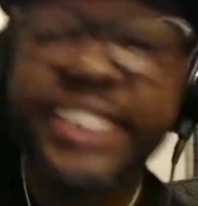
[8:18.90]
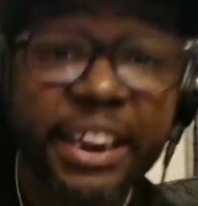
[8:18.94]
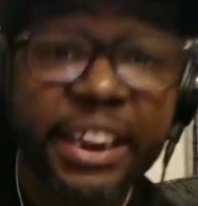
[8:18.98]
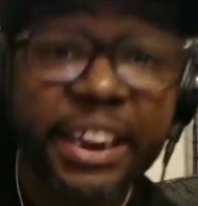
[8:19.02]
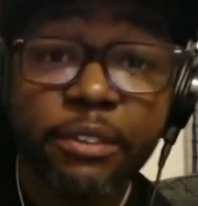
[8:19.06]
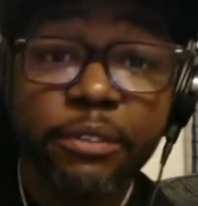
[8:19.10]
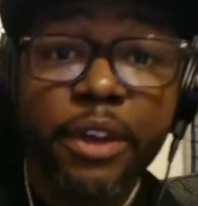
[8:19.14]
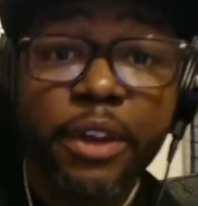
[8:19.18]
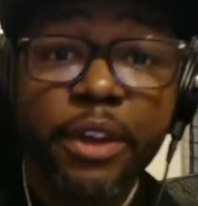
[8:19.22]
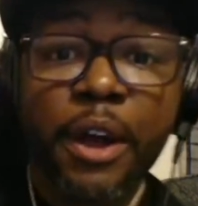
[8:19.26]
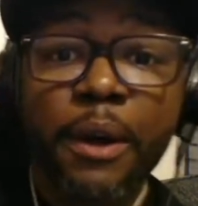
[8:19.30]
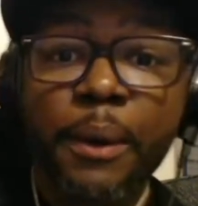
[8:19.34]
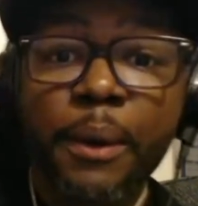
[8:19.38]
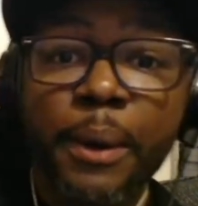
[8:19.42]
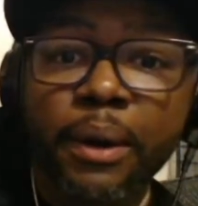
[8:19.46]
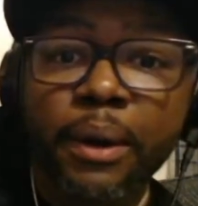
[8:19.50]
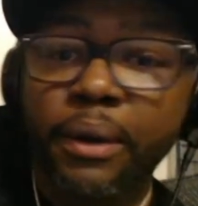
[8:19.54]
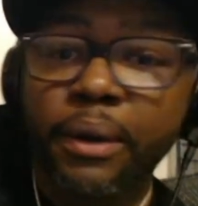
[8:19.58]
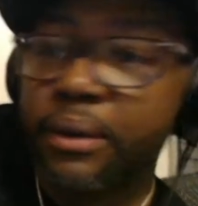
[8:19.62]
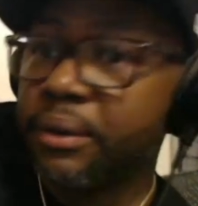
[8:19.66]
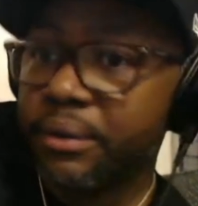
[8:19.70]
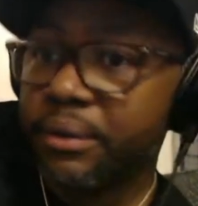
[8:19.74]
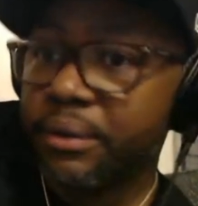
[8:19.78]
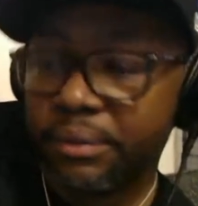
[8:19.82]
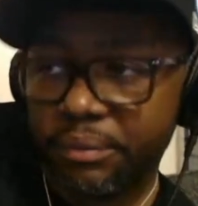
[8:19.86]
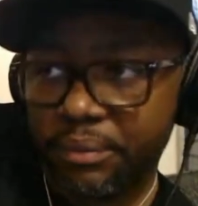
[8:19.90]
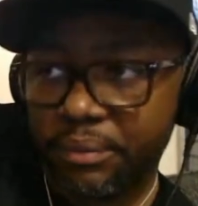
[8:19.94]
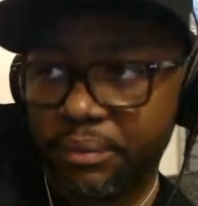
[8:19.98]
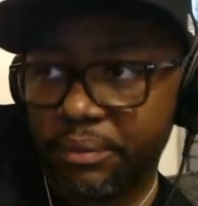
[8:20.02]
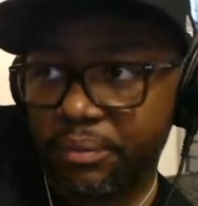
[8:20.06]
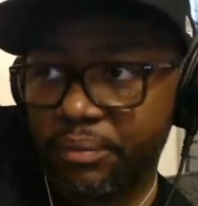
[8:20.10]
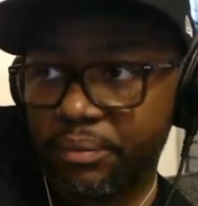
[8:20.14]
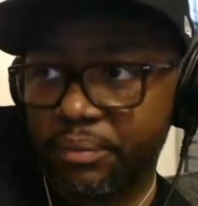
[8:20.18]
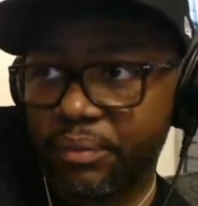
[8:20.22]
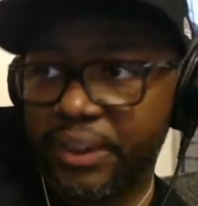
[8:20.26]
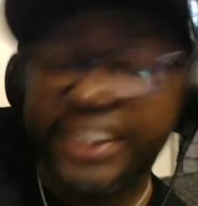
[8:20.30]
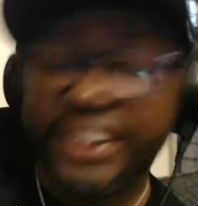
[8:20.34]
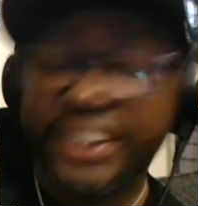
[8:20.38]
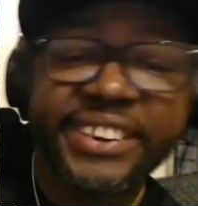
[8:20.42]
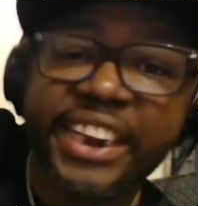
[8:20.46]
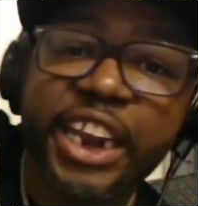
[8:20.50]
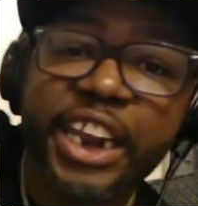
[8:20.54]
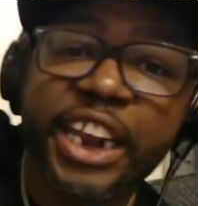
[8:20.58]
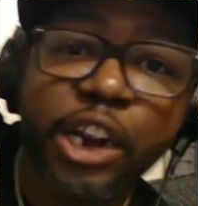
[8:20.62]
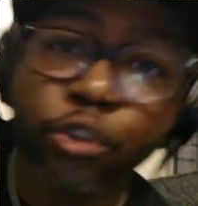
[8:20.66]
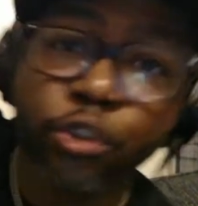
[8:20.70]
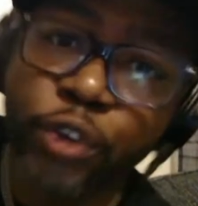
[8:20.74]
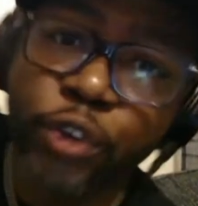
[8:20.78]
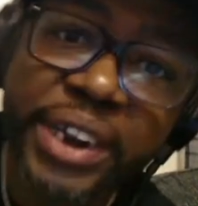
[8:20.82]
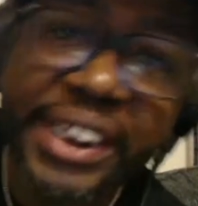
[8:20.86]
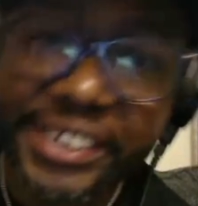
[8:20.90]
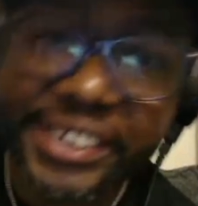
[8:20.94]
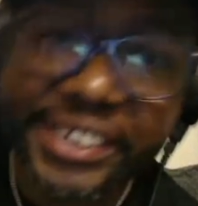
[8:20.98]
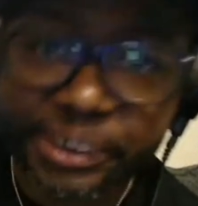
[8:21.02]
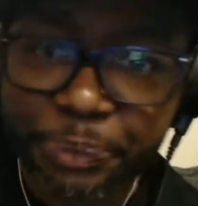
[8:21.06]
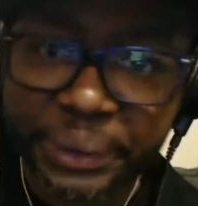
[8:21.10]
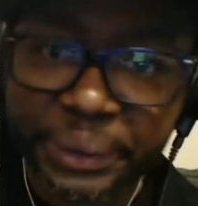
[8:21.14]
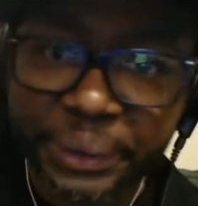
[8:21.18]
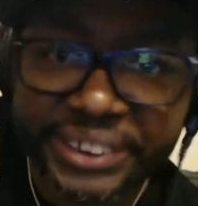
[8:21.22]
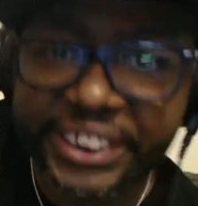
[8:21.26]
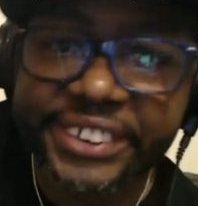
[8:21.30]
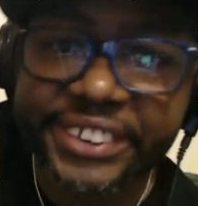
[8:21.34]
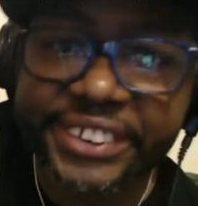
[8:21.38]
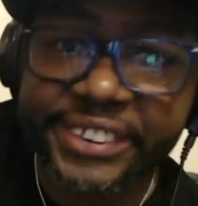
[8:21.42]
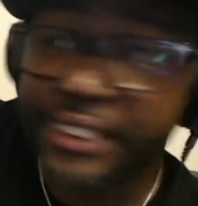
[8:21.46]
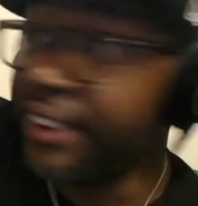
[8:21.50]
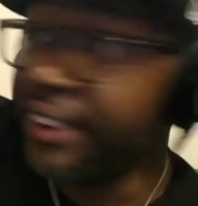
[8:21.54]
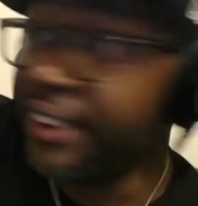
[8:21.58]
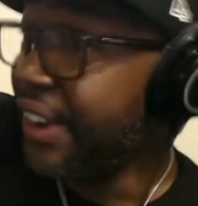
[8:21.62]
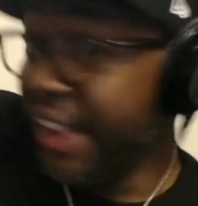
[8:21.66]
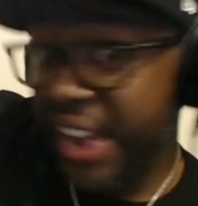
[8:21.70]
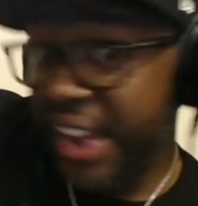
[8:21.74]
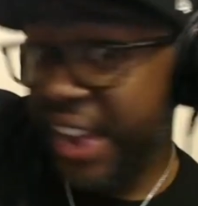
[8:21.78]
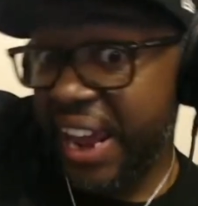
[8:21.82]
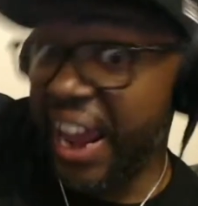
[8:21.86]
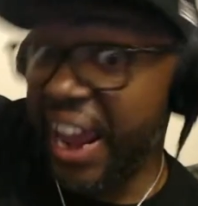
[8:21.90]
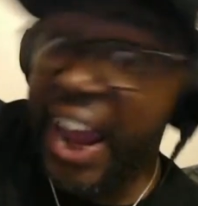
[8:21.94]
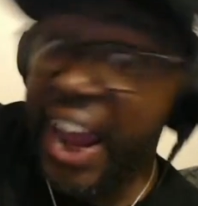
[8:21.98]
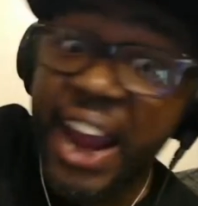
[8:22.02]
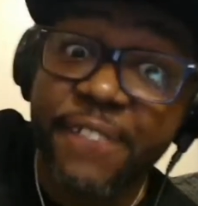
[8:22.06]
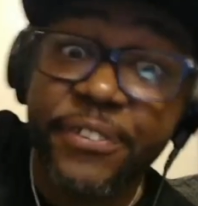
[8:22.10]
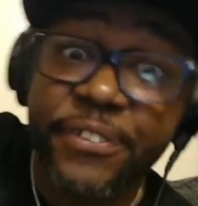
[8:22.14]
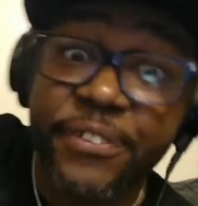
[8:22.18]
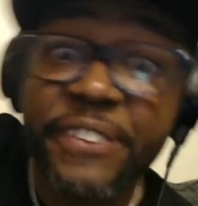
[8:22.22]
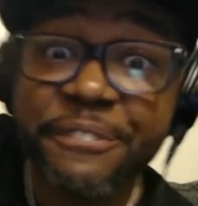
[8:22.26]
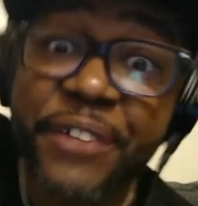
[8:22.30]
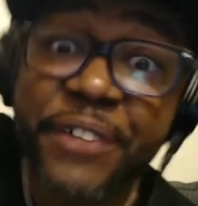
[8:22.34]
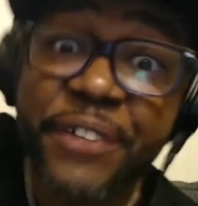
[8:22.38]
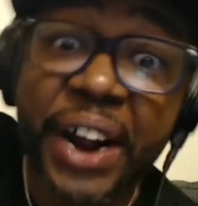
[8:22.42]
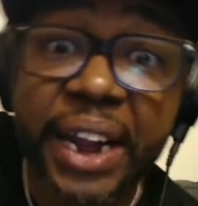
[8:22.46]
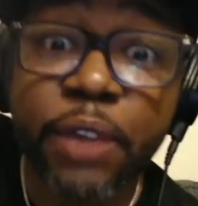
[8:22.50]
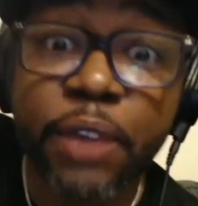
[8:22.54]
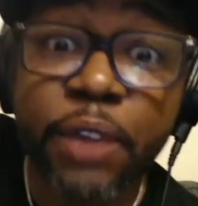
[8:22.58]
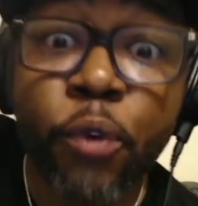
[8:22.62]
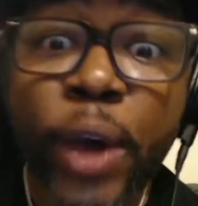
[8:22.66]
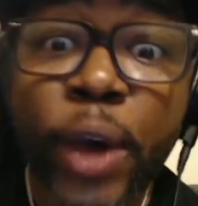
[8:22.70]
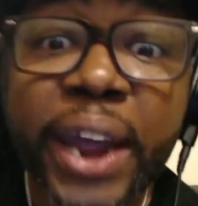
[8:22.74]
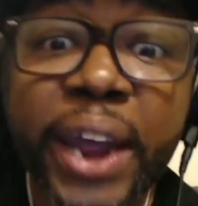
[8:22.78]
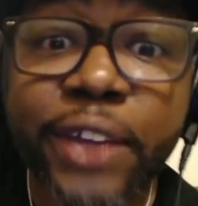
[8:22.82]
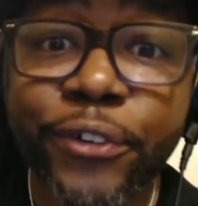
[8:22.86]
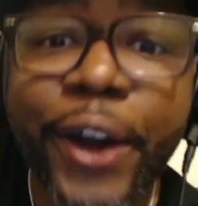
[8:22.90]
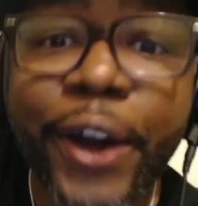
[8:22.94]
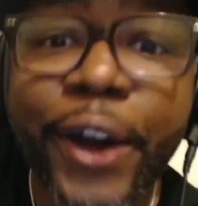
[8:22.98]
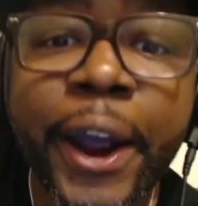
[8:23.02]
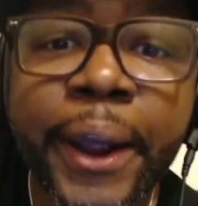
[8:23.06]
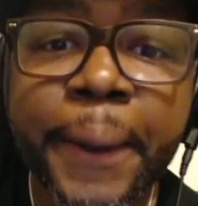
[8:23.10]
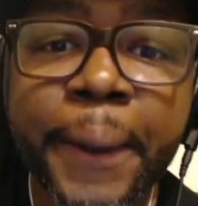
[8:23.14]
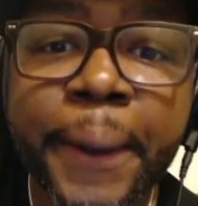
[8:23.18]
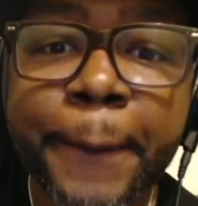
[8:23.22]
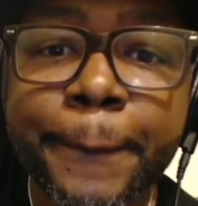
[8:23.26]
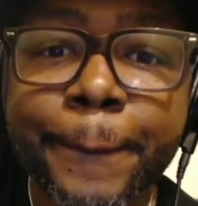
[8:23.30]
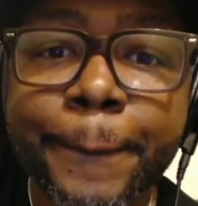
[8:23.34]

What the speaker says: in a gorilla position every fucking week, right?